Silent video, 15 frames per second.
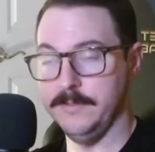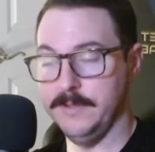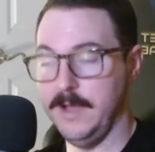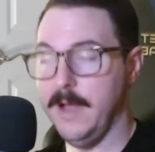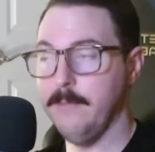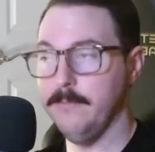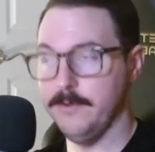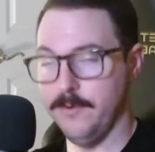
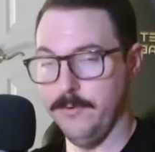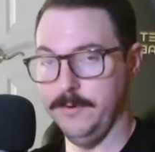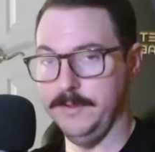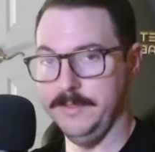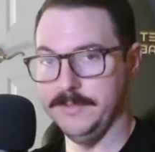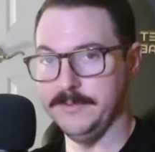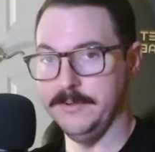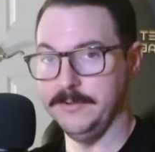I'm recording
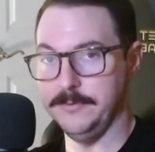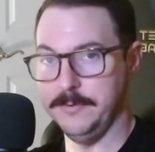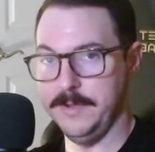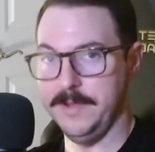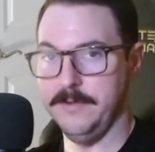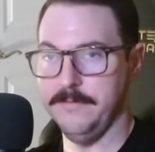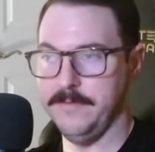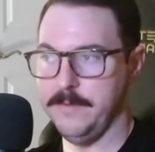this on
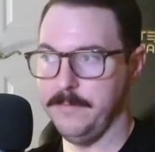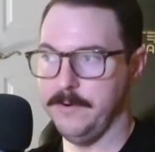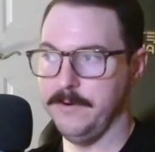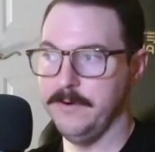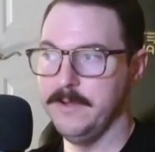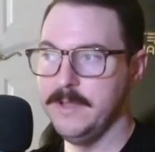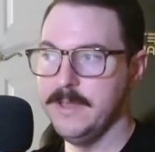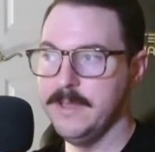28 November.
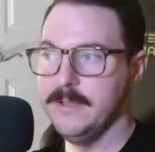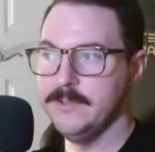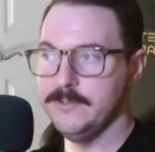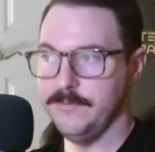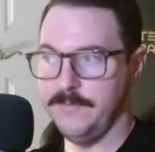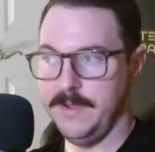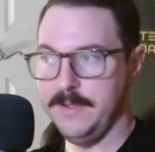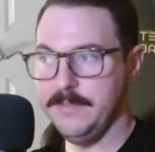So
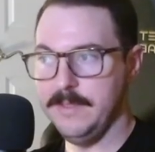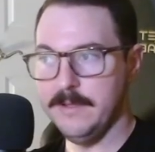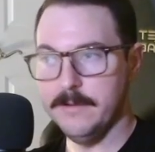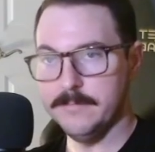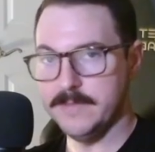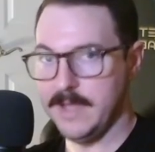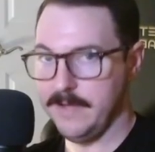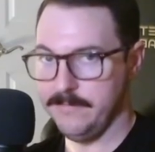if anything
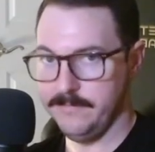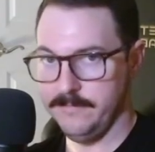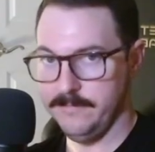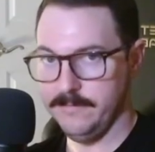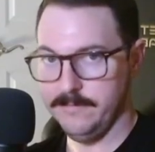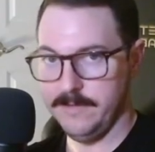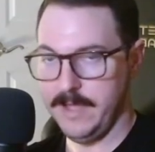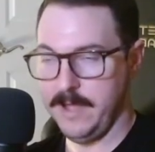comes out
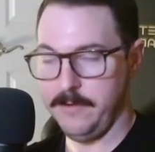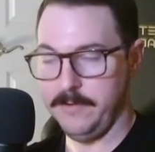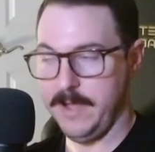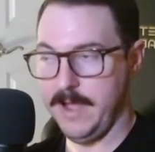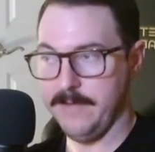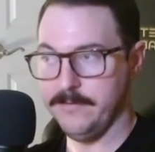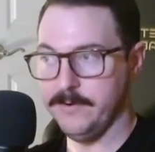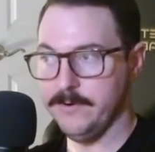
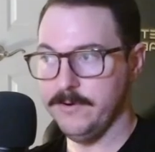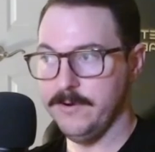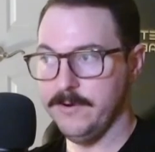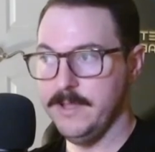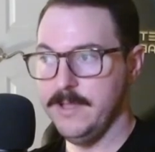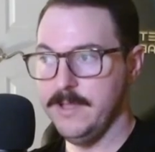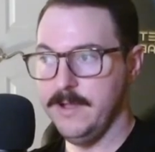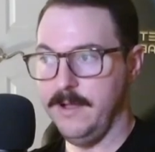after,
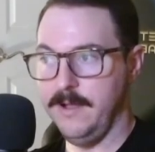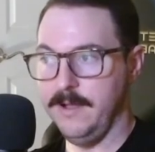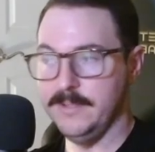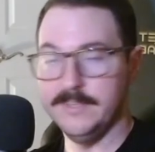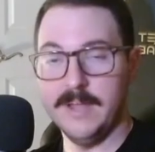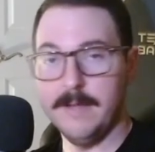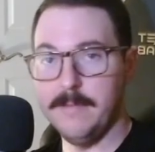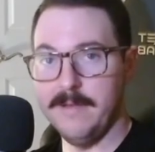
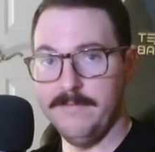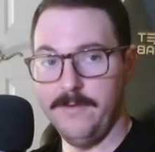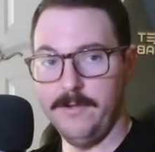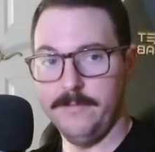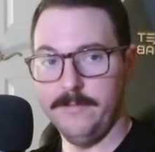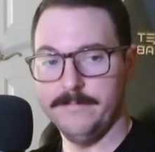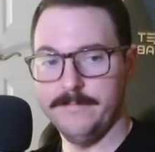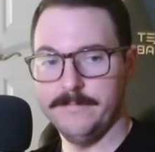it's not my
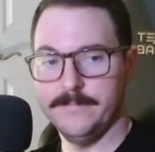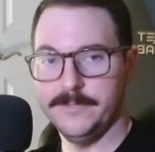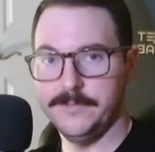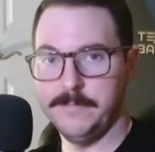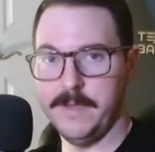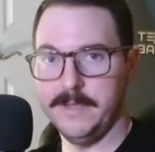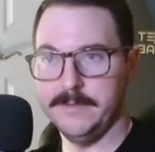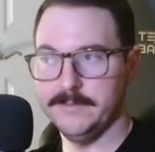fault.
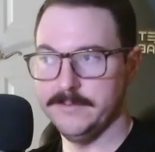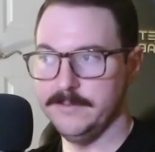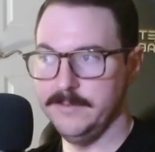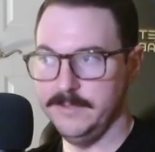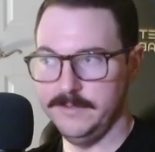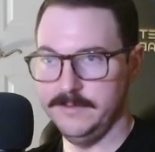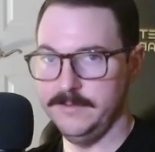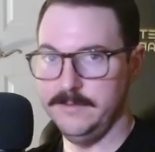It's Mike's.
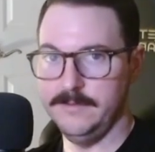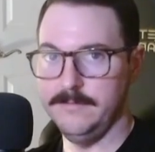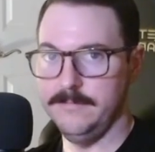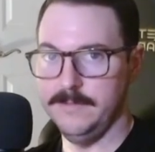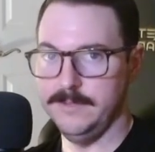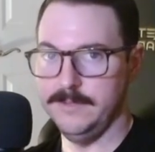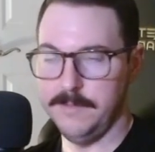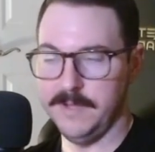It's
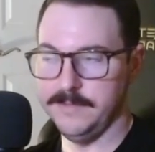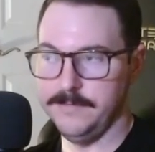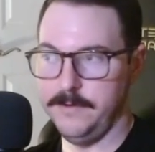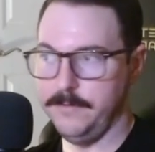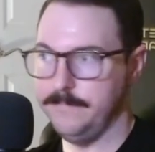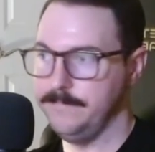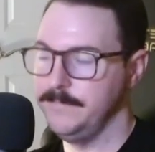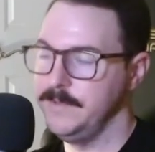Mike's
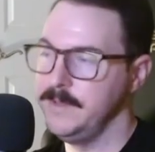fault.